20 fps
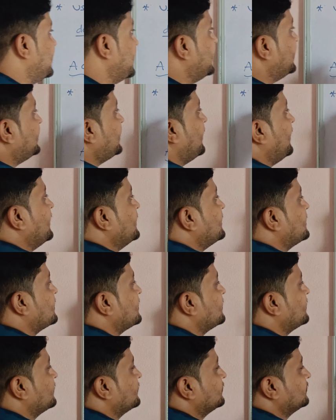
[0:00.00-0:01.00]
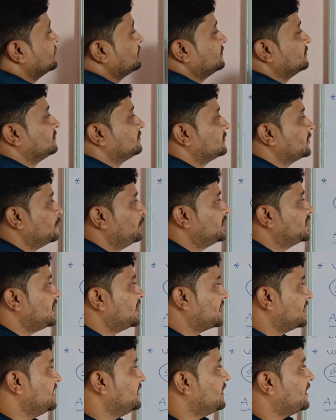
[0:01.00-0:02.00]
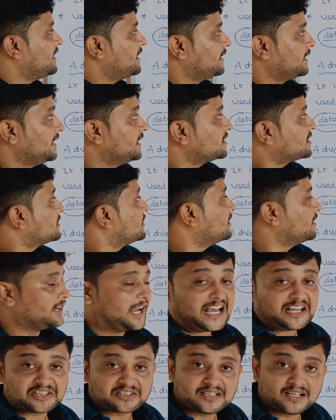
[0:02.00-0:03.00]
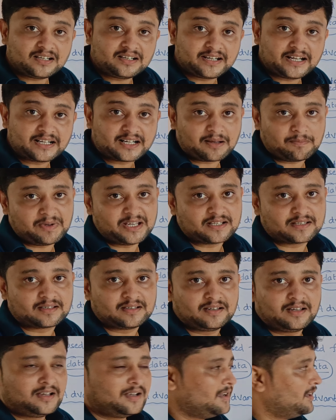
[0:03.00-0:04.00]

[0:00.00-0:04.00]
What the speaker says: data which are in rational database.